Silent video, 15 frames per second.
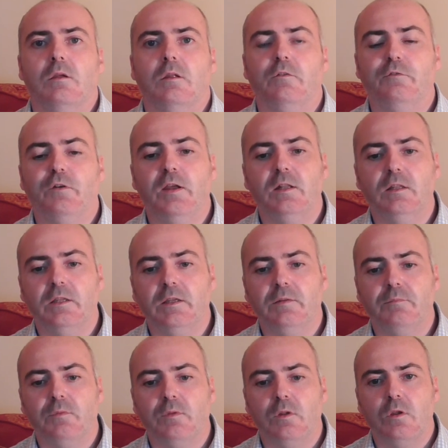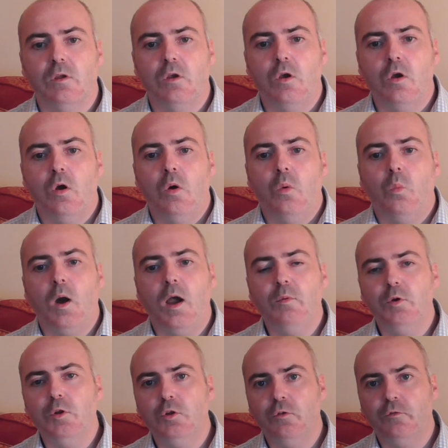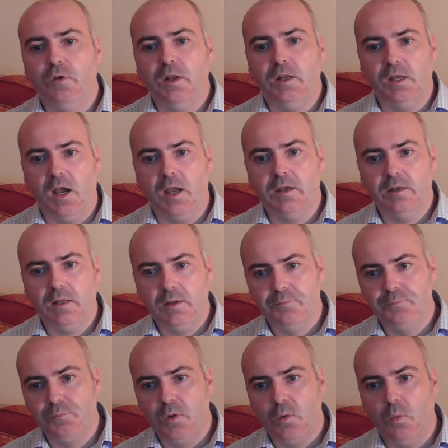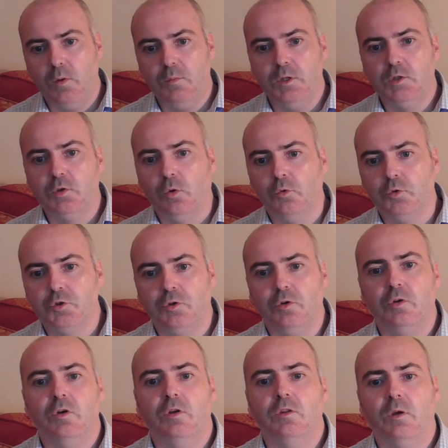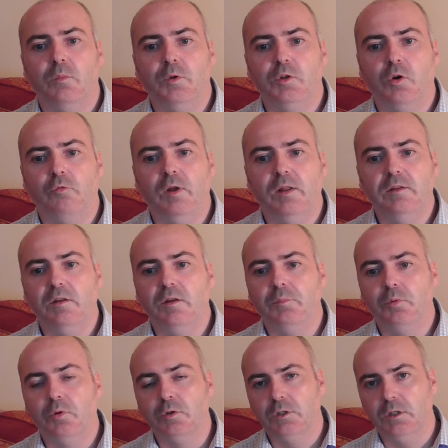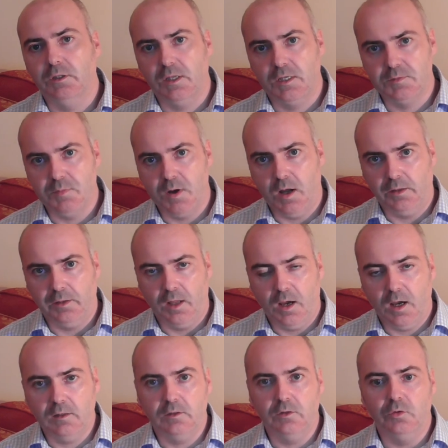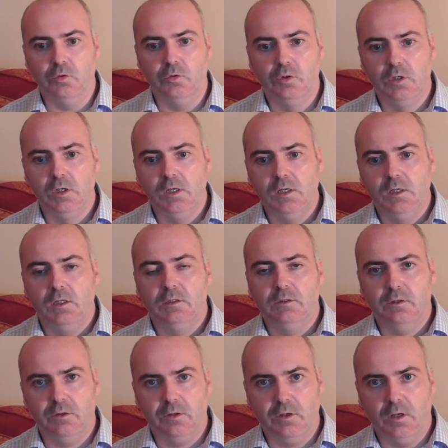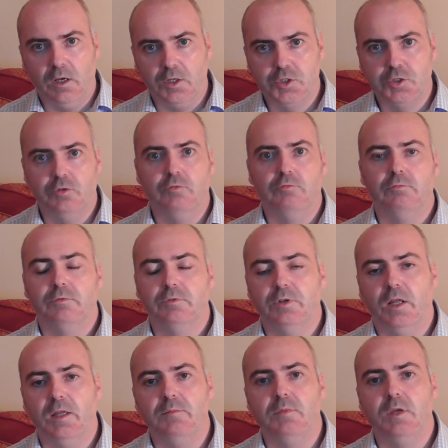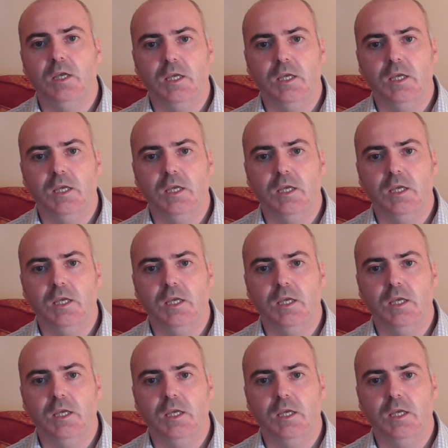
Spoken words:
And finally, why were you very angry when we told you that we'd already reported this man, Alan Lowe, to the National Crime